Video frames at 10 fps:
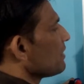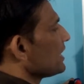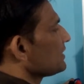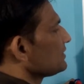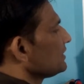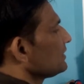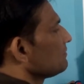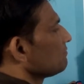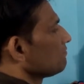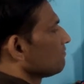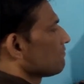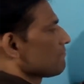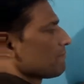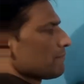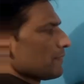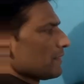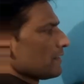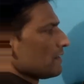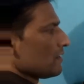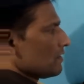minus a.
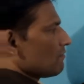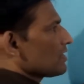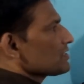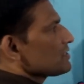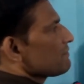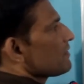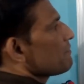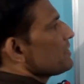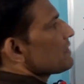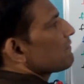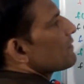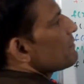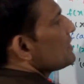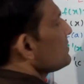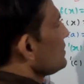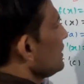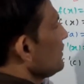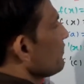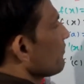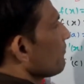What is f of b? F of b is
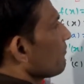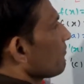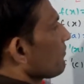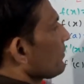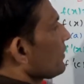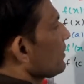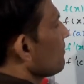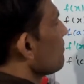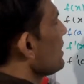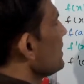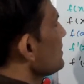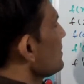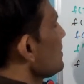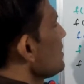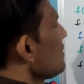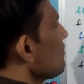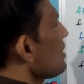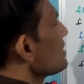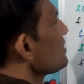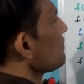3 minus what is